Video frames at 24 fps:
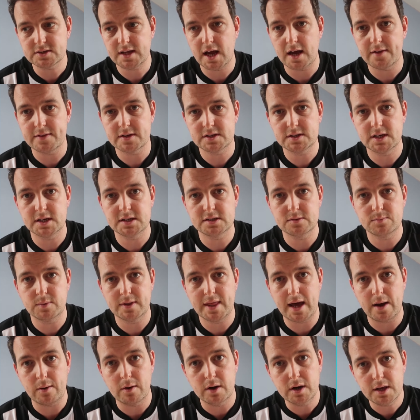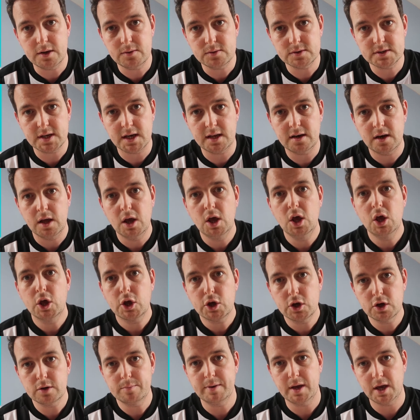start the season without losing
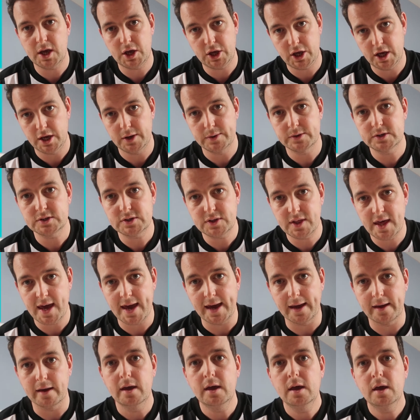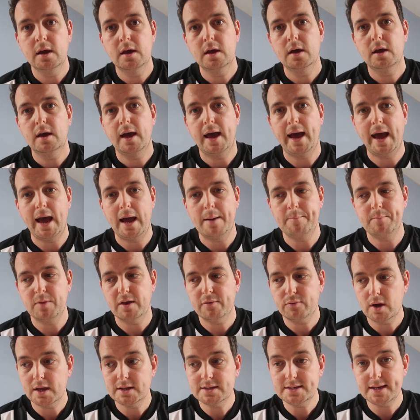could be a huge thing. Um,
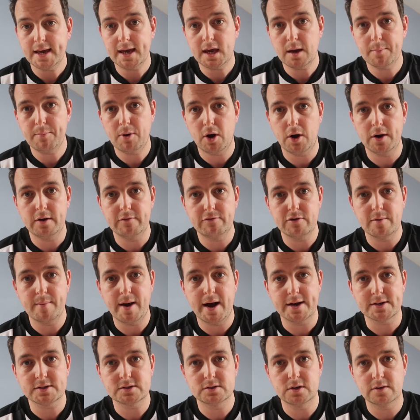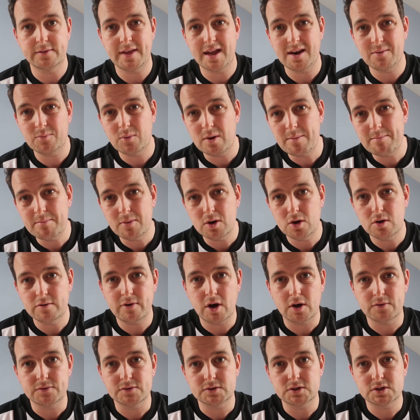if we can take a point from Arsenal, then we
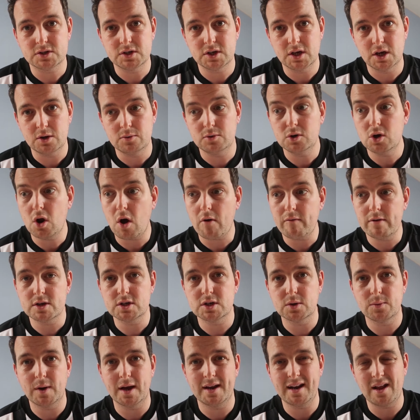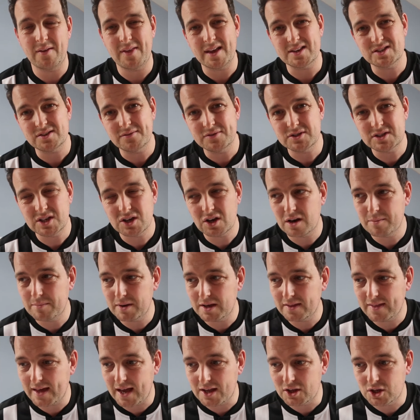move on to Norwich away. Now that's obviously going to
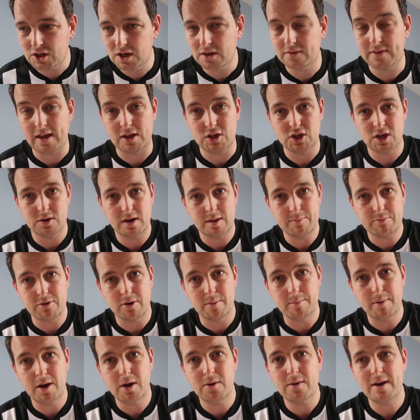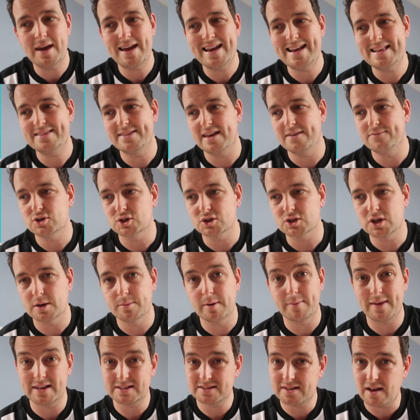be their new, they're newly promoted. They've just
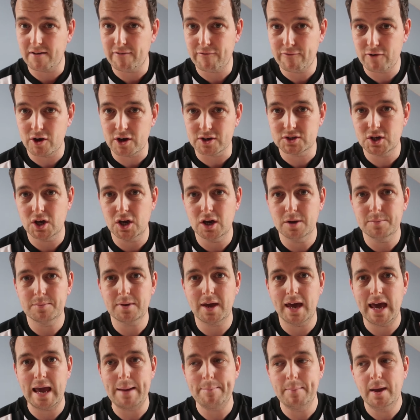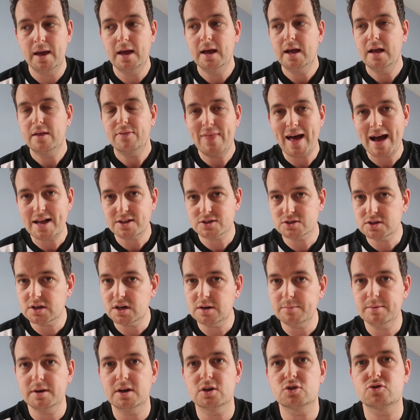come up. That's their first home game. That's
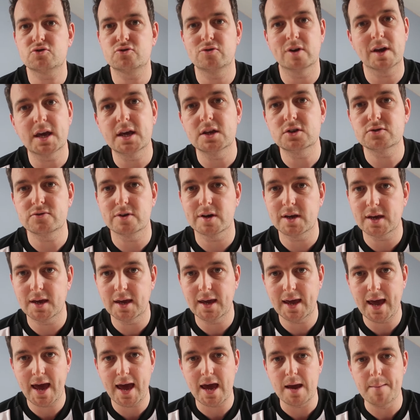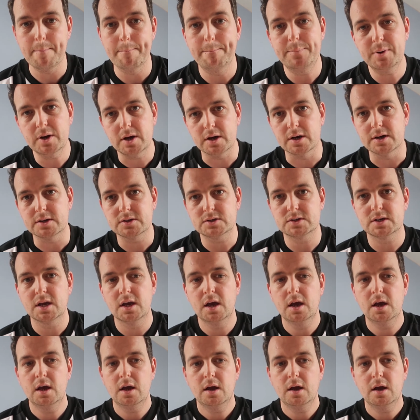going to be a tricky, tricky game. But